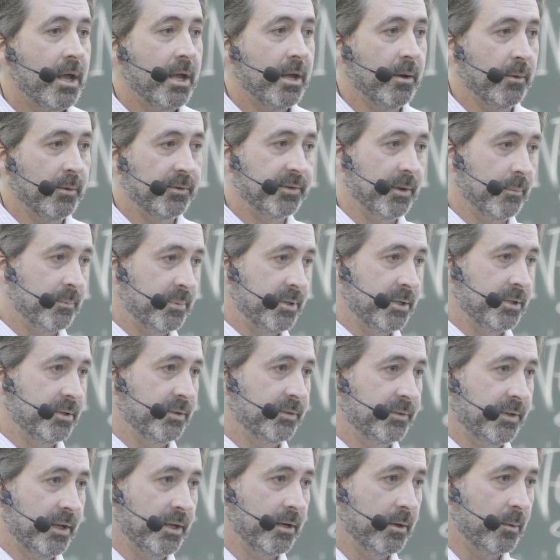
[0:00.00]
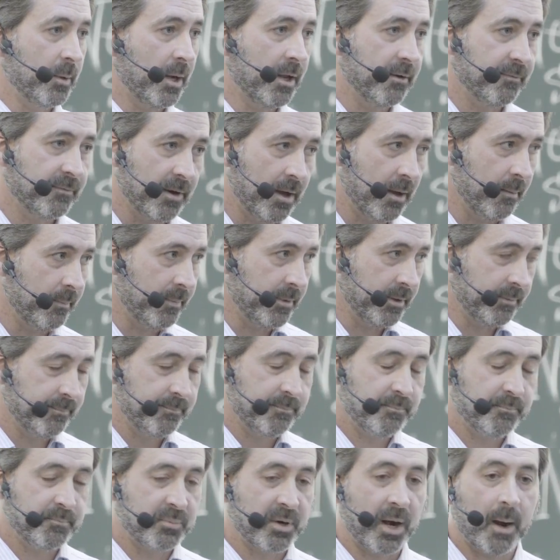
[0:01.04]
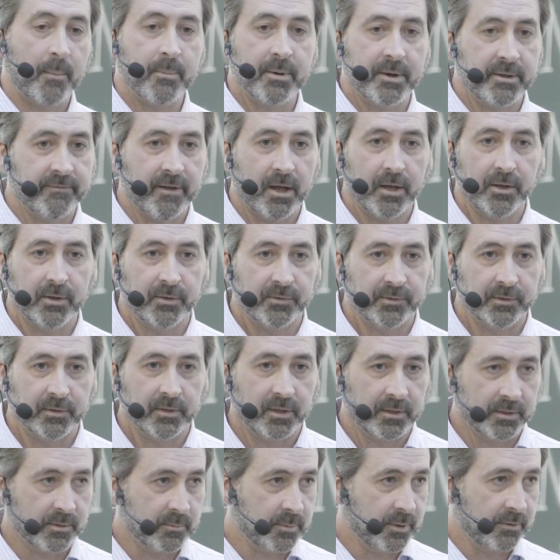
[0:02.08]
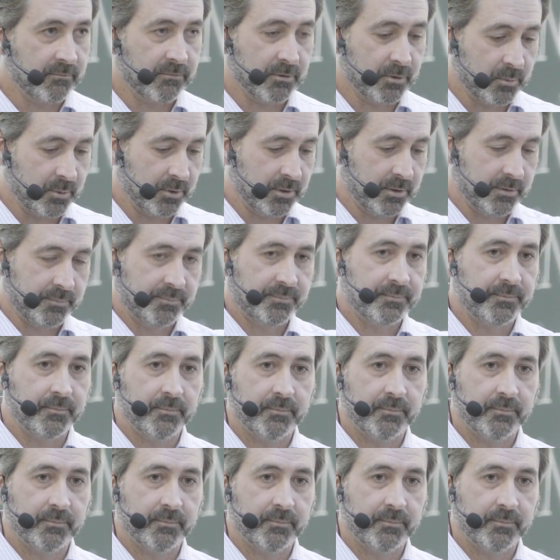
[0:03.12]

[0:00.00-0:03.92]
It was something you stayed away from. The property values along the river were